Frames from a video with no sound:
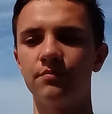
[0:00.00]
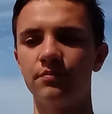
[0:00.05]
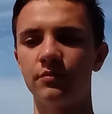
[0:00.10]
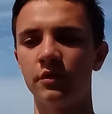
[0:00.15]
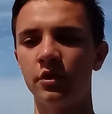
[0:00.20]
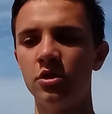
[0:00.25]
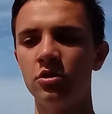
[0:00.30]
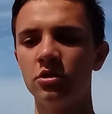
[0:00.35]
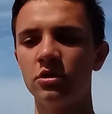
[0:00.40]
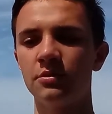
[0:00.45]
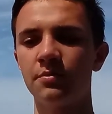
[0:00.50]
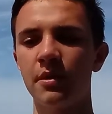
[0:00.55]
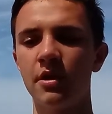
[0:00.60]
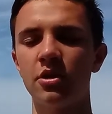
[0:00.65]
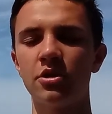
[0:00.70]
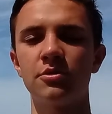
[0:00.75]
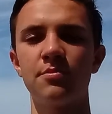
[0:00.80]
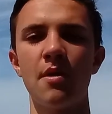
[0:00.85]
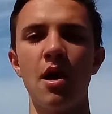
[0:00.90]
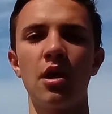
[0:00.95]
little
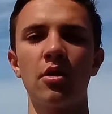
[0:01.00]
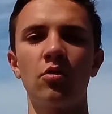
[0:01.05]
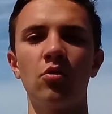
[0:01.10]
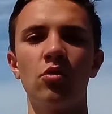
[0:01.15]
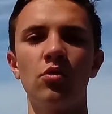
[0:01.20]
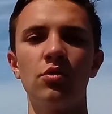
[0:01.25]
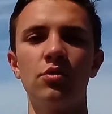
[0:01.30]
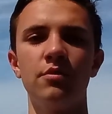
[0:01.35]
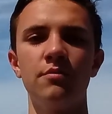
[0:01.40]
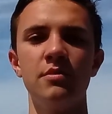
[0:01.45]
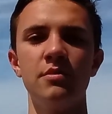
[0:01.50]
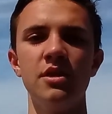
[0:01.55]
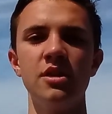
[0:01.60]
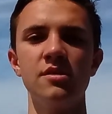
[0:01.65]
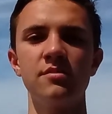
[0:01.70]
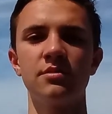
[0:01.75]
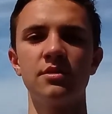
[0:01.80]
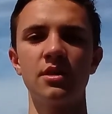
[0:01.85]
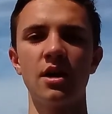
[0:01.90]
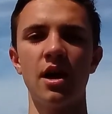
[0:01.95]
Spanish mackerel, medium
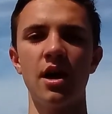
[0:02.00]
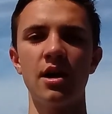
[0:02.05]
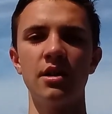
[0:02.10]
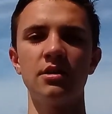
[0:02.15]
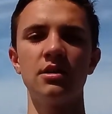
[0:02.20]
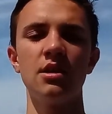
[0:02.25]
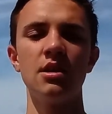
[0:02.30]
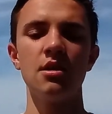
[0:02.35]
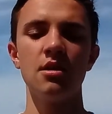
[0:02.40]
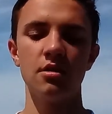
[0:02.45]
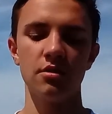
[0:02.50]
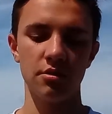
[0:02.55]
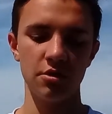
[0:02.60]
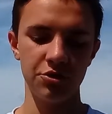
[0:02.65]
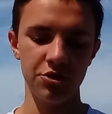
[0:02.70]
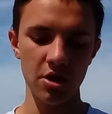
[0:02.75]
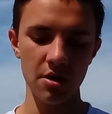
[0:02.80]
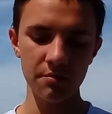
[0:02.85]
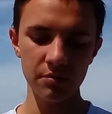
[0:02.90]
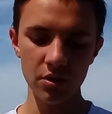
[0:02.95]
size. The
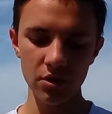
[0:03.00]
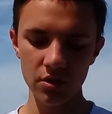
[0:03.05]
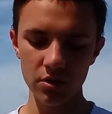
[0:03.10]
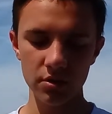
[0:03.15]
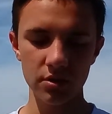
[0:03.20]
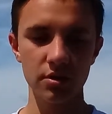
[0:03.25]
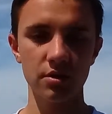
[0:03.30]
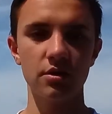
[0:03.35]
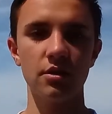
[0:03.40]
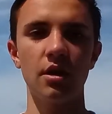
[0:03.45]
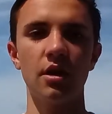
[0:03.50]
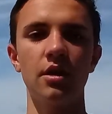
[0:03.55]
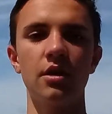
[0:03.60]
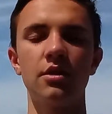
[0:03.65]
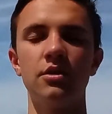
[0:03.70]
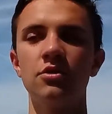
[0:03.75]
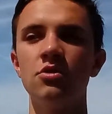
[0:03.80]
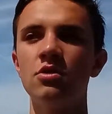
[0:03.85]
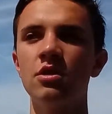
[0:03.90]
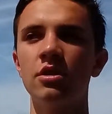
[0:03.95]
jumbos
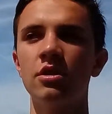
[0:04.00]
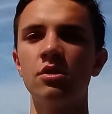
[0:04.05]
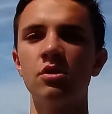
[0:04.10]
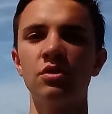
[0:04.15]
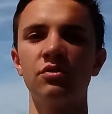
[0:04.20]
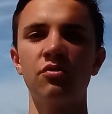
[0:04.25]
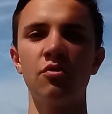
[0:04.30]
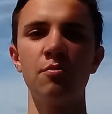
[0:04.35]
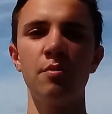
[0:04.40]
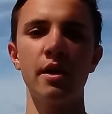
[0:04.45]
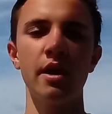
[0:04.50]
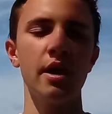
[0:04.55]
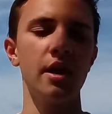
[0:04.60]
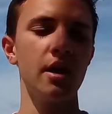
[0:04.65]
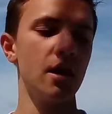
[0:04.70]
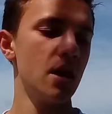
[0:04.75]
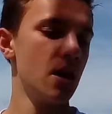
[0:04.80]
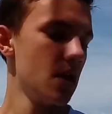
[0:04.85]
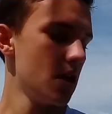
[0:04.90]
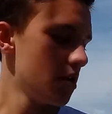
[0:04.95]
you could use for bait,
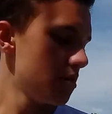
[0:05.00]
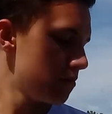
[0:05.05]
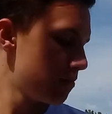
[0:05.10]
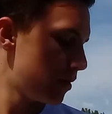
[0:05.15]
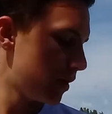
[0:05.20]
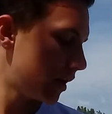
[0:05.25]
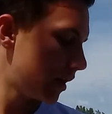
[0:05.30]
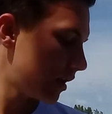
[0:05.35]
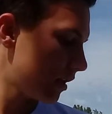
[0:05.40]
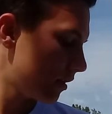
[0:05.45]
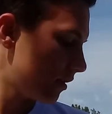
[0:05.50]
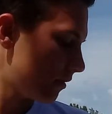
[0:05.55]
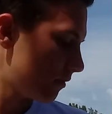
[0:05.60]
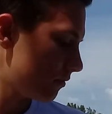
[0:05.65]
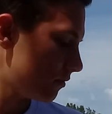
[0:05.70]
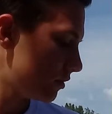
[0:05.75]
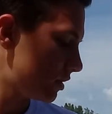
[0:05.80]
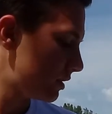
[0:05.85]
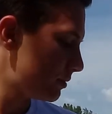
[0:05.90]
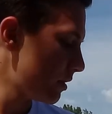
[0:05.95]
but
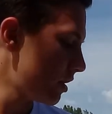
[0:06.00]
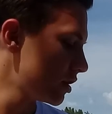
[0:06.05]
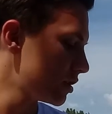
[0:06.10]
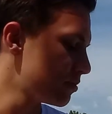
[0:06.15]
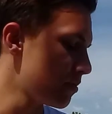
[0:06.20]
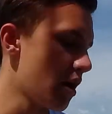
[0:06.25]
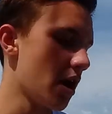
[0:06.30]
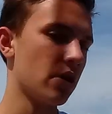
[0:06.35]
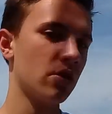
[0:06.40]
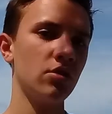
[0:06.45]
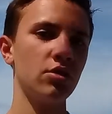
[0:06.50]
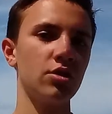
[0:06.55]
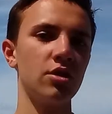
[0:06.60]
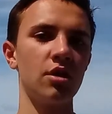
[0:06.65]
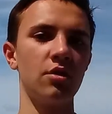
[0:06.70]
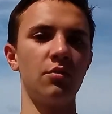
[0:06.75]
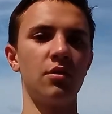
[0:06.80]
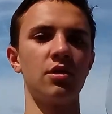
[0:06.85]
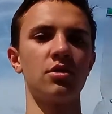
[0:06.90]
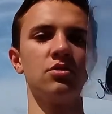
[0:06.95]
the Spanish mackerel you're going
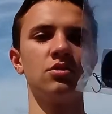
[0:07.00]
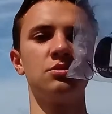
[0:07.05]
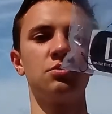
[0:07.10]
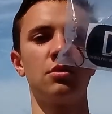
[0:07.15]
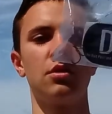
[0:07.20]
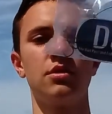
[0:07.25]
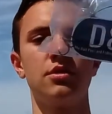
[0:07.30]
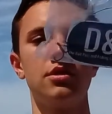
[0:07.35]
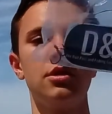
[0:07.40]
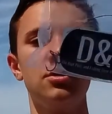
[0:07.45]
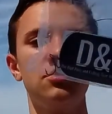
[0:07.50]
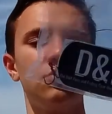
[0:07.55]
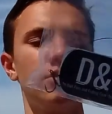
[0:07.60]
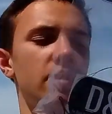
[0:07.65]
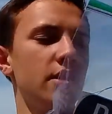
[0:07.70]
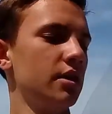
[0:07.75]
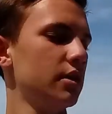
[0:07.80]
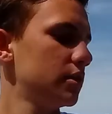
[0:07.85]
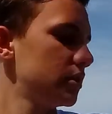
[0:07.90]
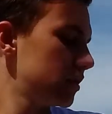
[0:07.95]
to want to use one of these
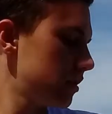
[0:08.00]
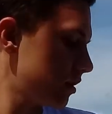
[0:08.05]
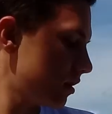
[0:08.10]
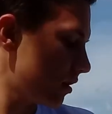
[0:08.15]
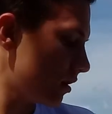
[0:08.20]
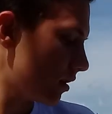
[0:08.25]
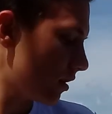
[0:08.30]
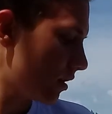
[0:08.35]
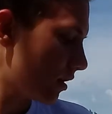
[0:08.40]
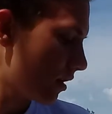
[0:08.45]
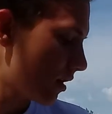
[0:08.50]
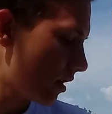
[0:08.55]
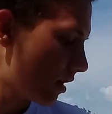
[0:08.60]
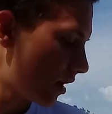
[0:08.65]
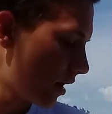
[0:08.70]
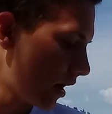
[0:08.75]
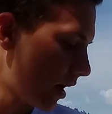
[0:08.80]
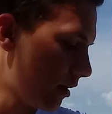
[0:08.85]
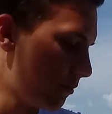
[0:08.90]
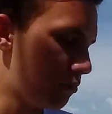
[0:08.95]
rigs.
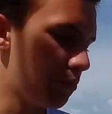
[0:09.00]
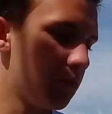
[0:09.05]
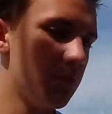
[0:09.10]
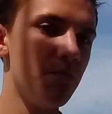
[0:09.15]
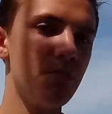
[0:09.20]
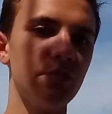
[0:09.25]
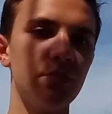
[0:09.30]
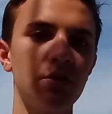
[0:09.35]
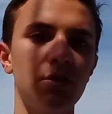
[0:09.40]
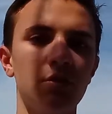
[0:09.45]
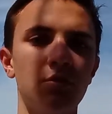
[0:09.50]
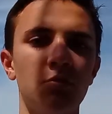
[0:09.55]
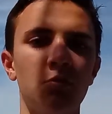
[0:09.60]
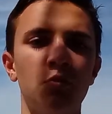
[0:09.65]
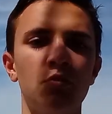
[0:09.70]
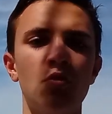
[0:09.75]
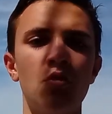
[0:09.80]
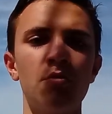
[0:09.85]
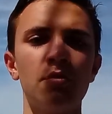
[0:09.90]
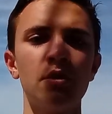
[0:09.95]
And
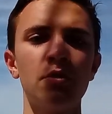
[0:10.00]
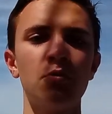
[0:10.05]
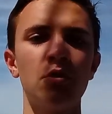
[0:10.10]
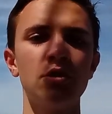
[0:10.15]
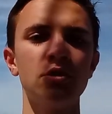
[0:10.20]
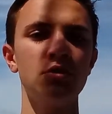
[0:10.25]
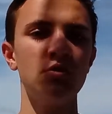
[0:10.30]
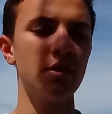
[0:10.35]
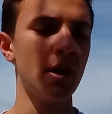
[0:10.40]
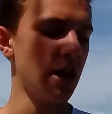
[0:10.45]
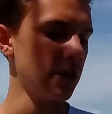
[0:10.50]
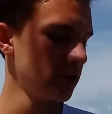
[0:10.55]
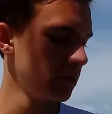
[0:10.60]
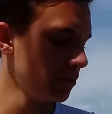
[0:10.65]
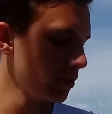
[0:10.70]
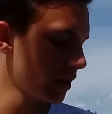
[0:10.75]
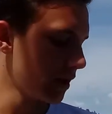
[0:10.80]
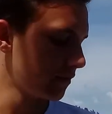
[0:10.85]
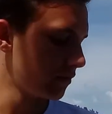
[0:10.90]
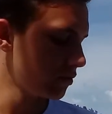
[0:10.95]
normally once you catch them,
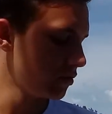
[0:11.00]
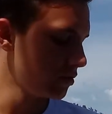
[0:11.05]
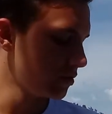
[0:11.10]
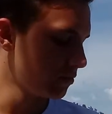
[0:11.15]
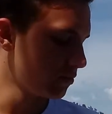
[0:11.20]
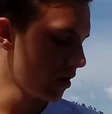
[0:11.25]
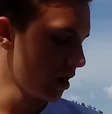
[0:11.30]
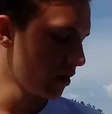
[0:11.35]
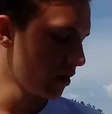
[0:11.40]
you're going to have to use them right